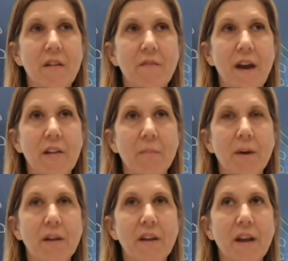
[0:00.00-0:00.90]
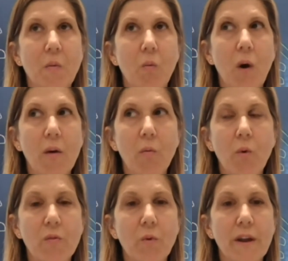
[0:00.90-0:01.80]
availability what
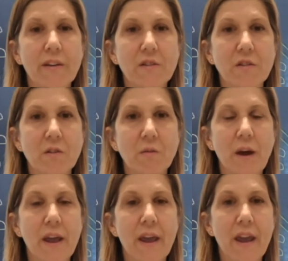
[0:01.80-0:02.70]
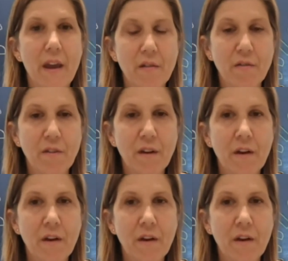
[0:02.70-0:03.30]
would we do if